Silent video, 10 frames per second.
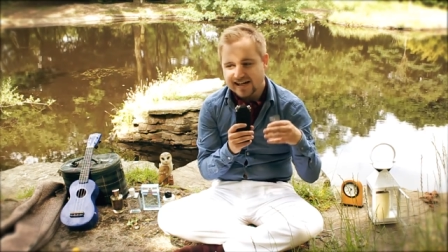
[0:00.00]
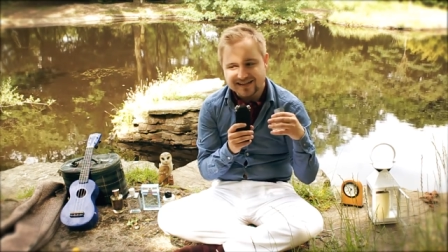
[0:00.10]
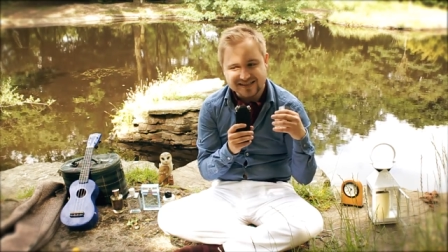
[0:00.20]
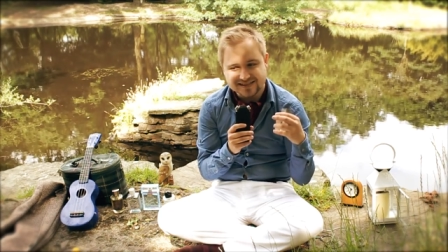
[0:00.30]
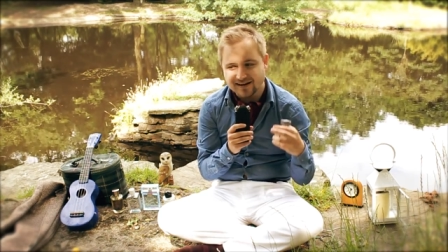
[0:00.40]

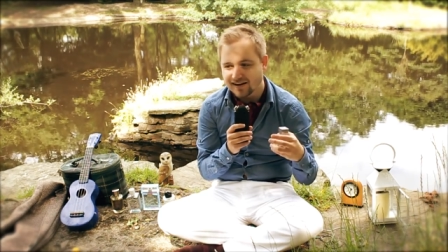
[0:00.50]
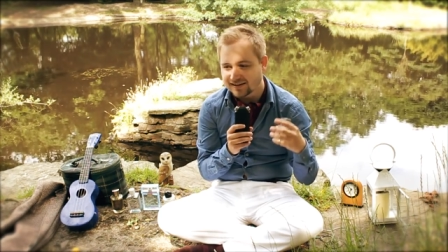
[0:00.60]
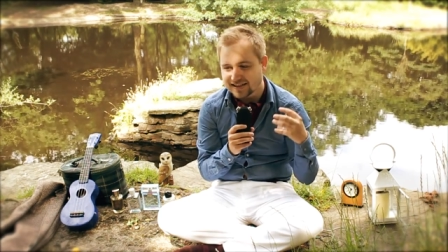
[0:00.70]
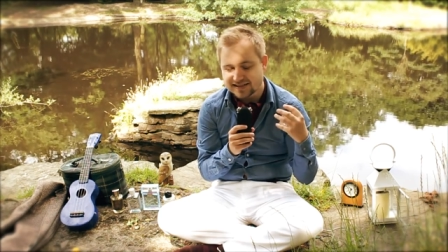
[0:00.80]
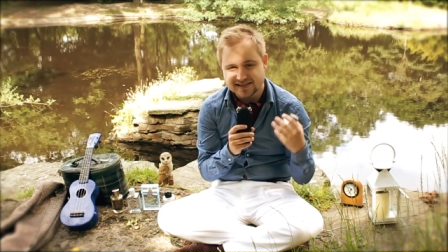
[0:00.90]
his
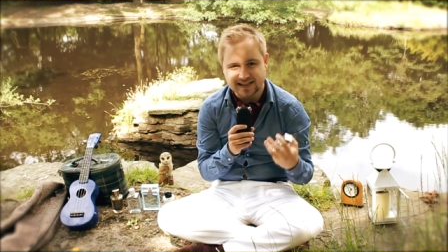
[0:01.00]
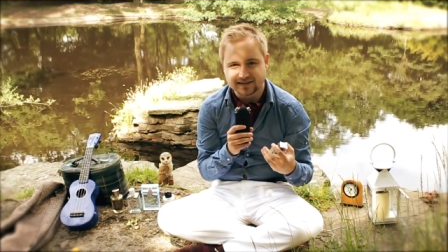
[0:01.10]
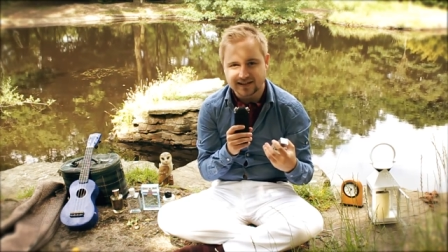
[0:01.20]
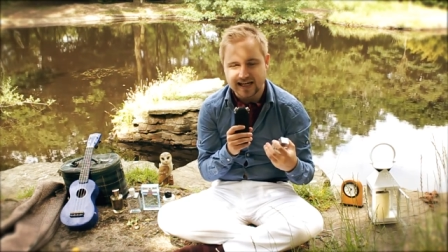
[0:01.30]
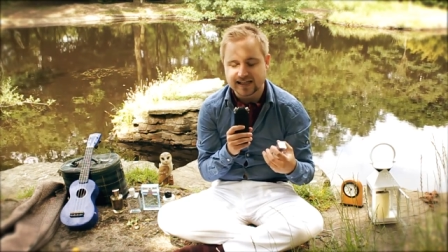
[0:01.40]
style is
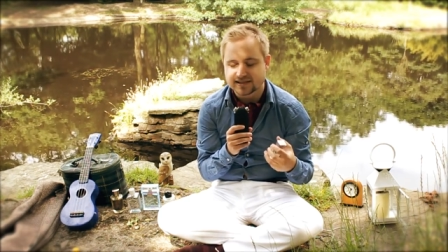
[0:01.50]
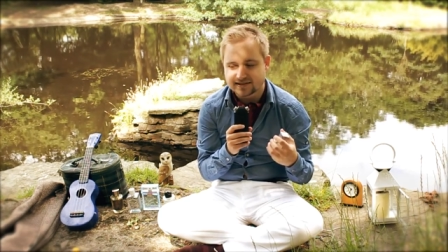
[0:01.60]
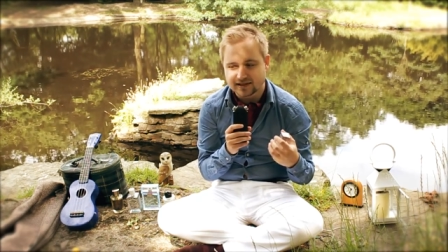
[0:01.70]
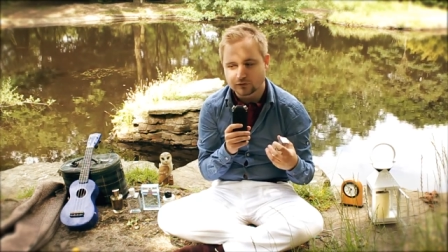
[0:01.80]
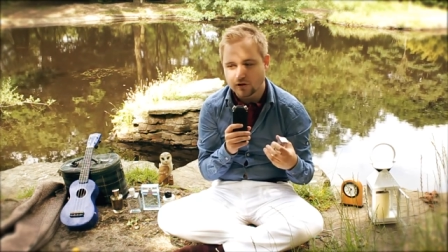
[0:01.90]
still there he's
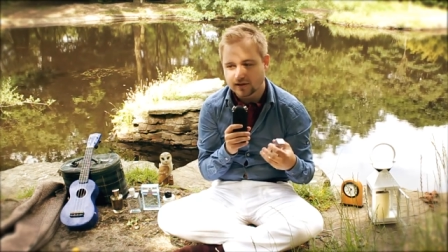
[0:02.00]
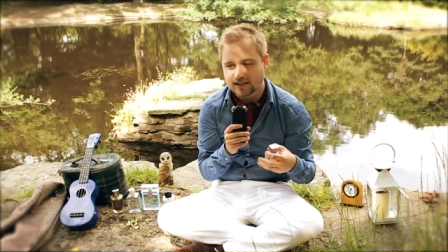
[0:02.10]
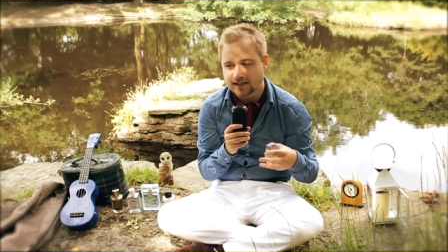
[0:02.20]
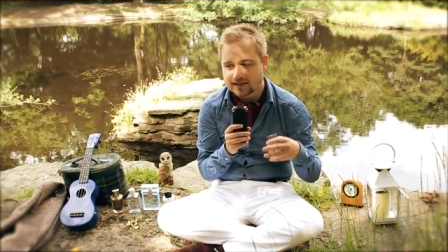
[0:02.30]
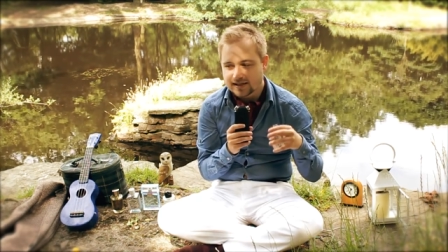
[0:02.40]
still rocking
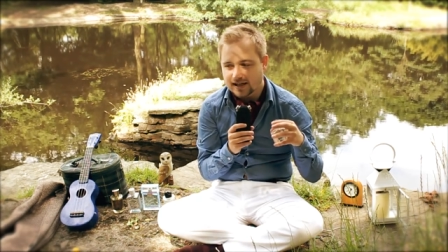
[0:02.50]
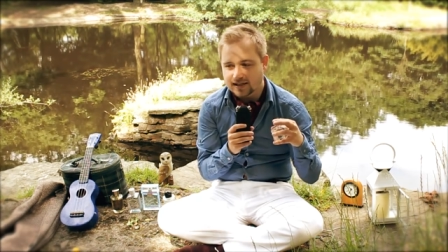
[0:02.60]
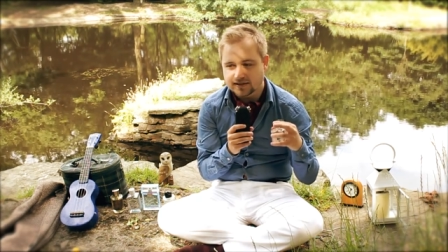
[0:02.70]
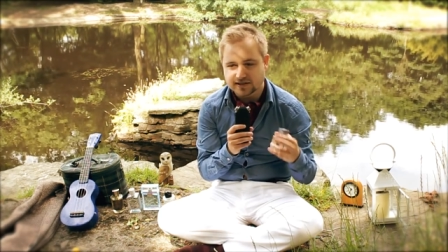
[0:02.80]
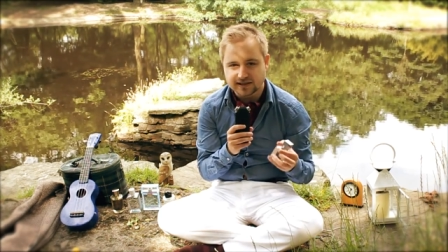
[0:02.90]
it and
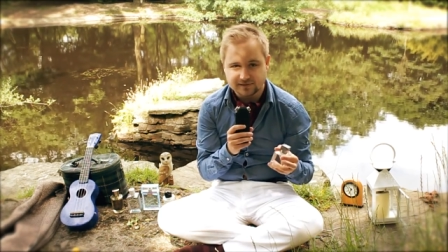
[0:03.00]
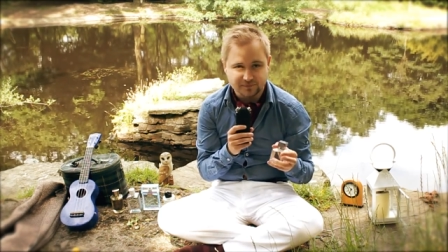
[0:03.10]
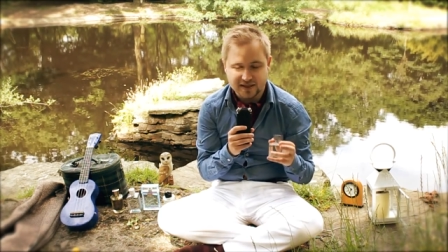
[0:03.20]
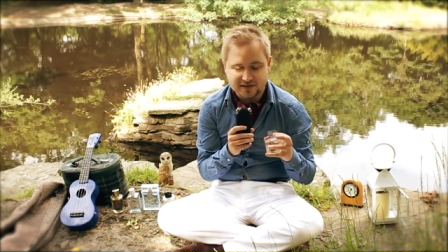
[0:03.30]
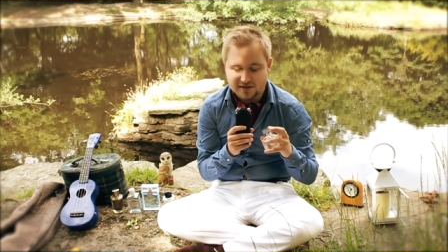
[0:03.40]
he doesn't
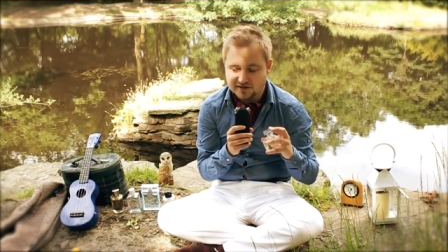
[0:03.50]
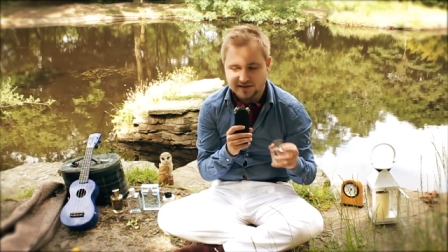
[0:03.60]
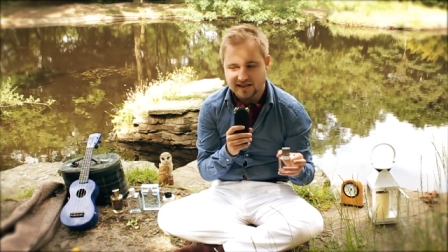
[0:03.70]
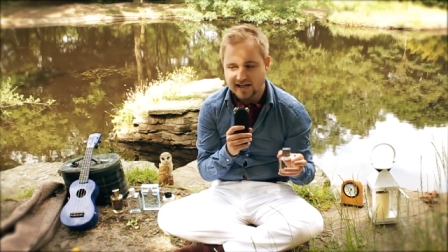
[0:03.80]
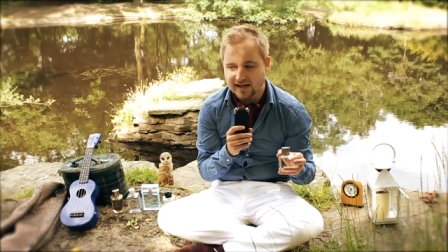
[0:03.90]
he
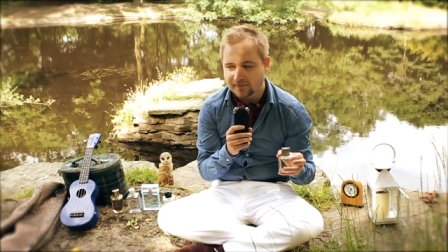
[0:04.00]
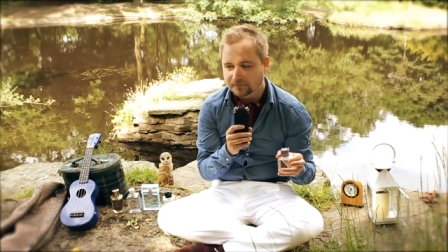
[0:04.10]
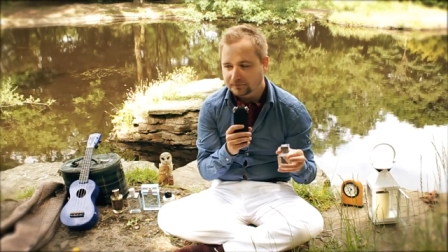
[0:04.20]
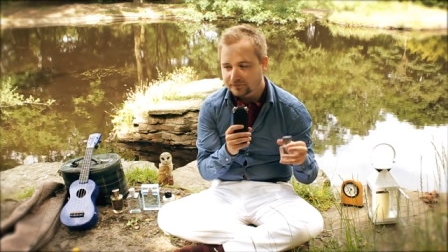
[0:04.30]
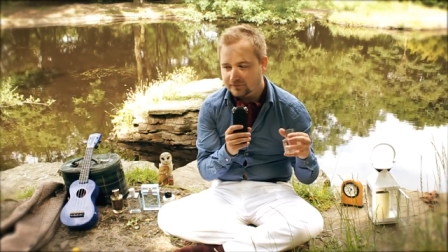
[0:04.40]
doesn't care
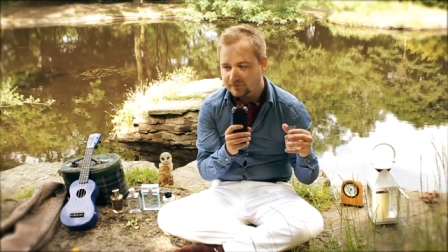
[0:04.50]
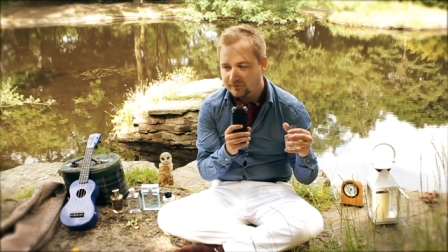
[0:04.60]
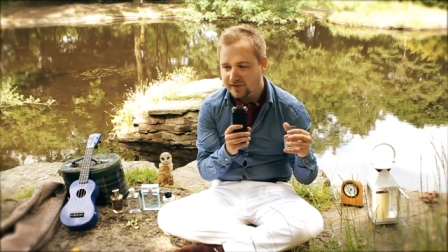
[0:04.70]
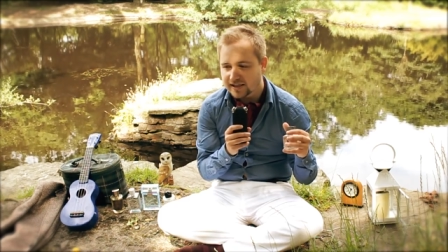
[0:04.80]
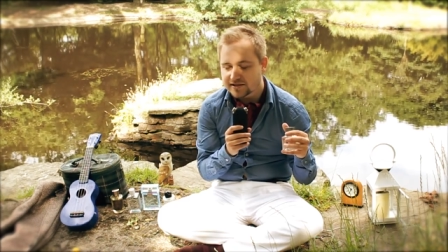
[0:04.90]

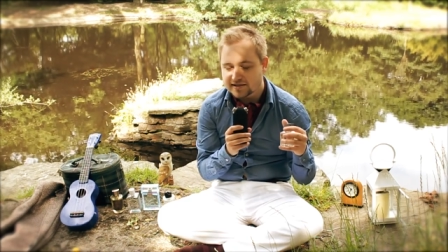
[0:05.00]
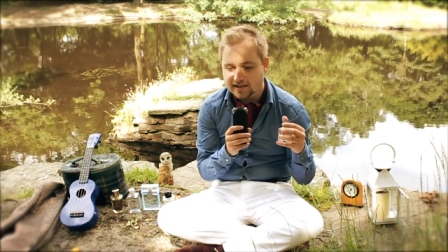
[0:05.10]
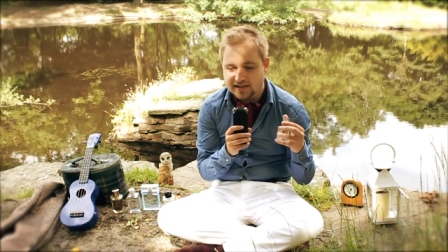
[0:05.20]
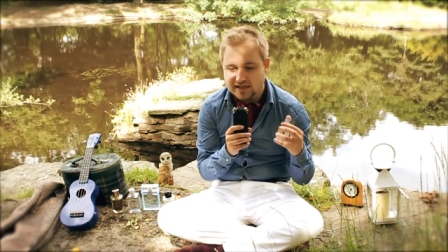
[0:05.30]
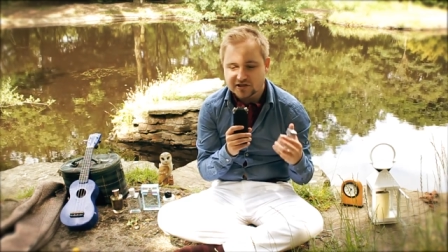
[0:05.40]
he's
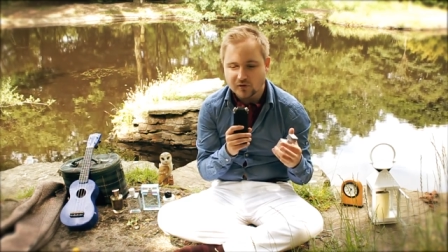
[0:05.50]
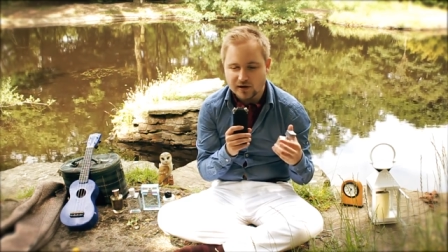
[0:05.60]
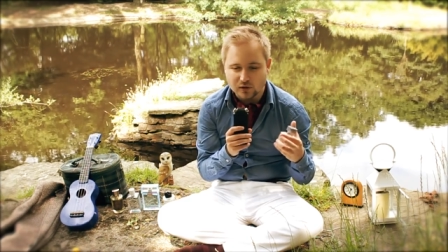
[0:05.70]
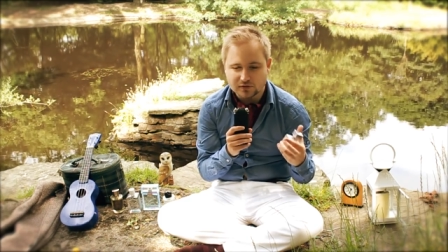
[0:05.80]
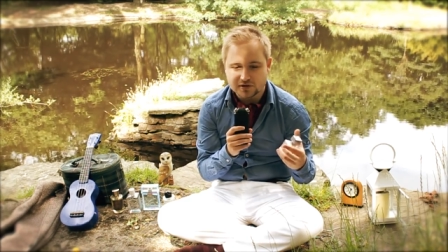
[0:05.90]
he is
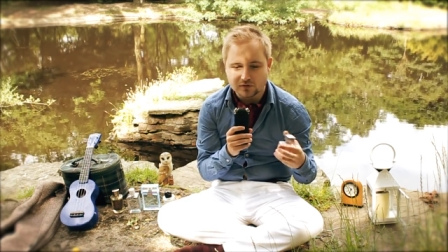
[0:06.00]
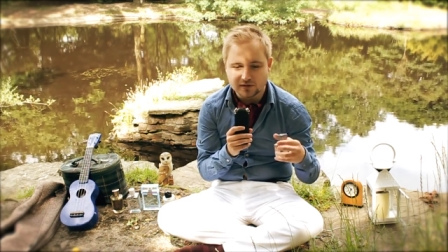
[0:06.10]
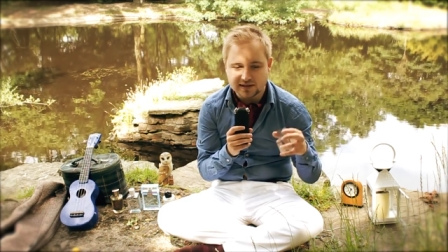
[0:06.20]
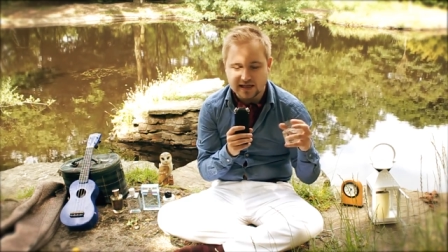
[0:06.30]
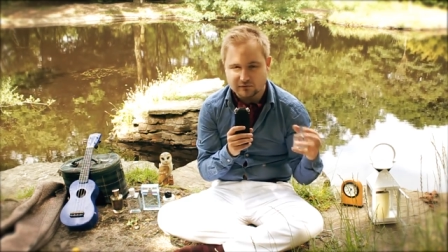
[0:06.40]
quite old school
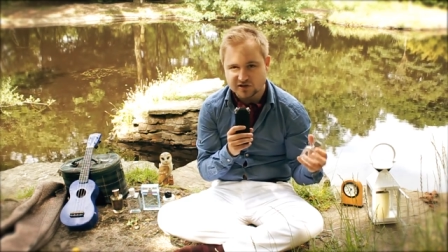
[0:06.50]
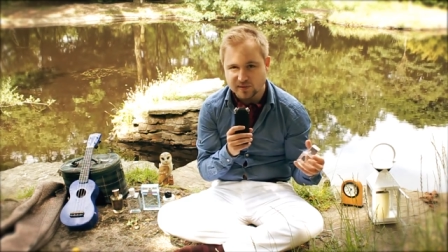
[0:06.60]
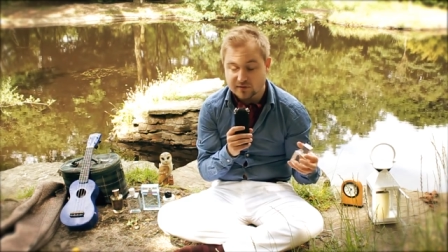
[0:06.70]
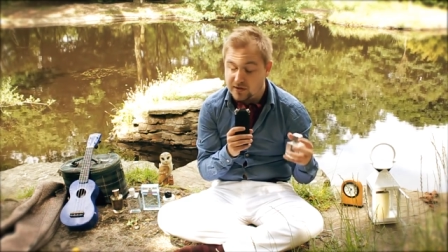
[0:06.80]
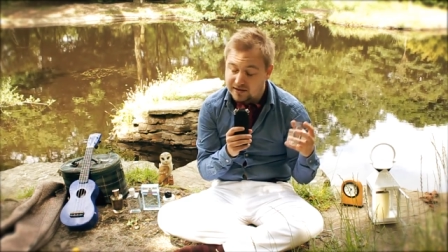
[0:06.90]
in that
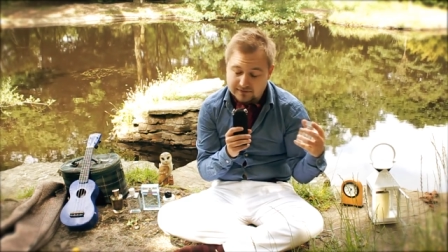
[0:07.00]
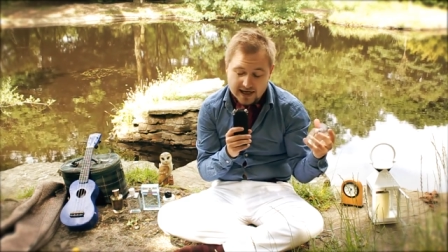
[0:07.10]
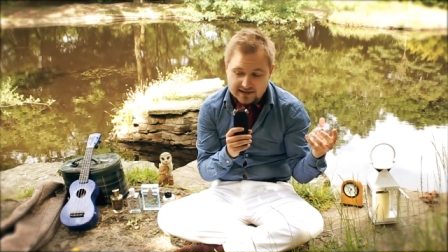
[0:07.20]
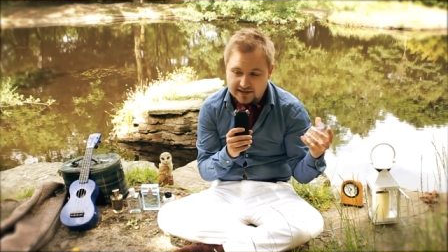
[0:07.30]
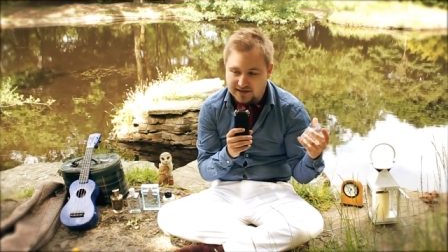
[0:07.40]
respect well
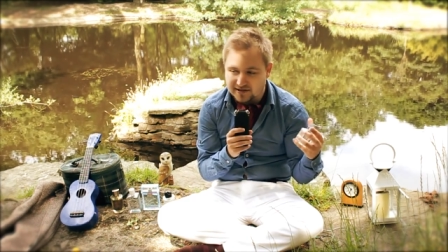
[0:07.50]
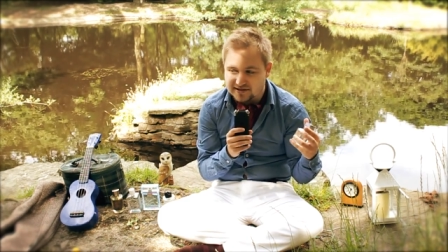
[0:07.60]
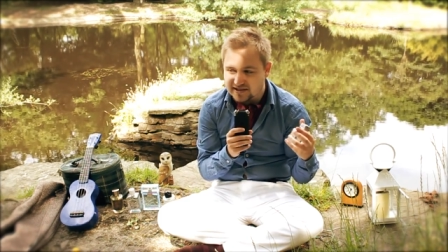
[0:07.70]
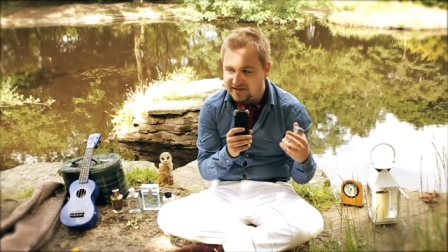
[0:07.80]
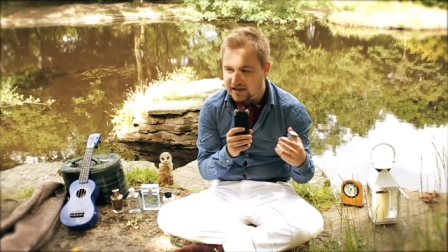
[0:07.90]
80s
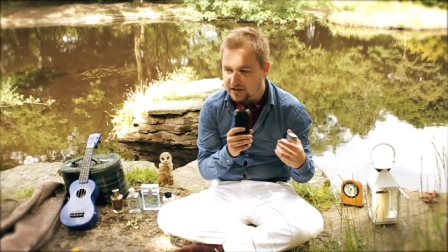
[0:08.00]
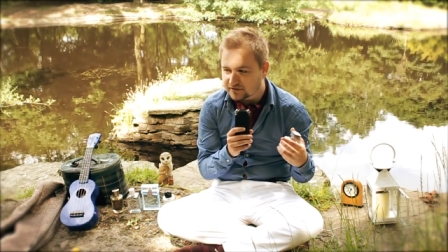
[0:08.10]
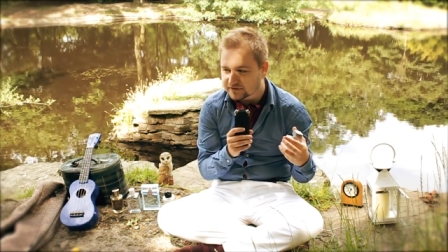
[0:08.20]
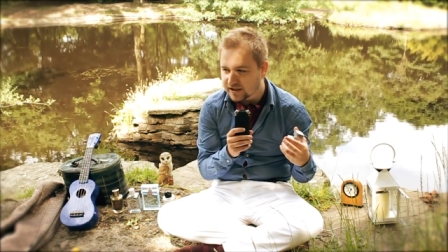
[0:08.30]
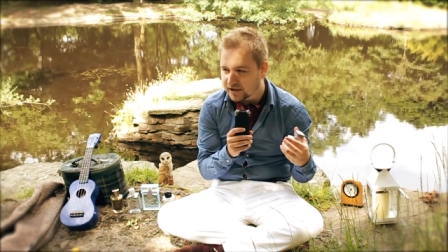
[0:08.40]
90s kind
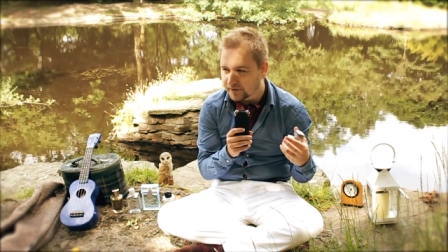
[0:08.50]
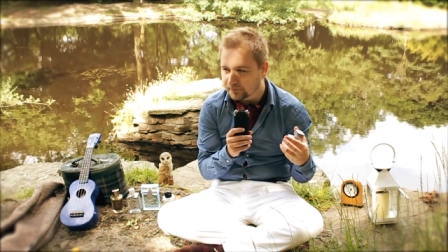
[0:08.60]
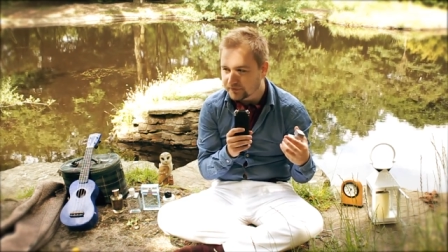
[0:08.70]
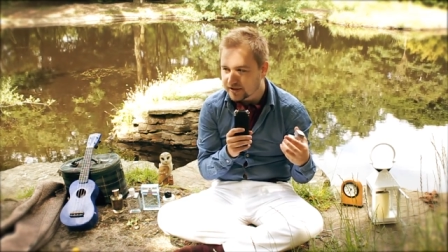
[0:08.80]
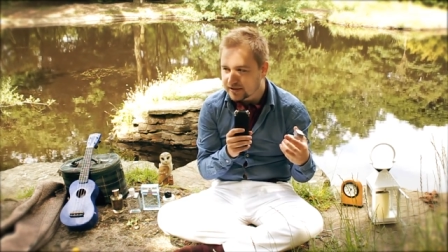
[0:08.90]
of um,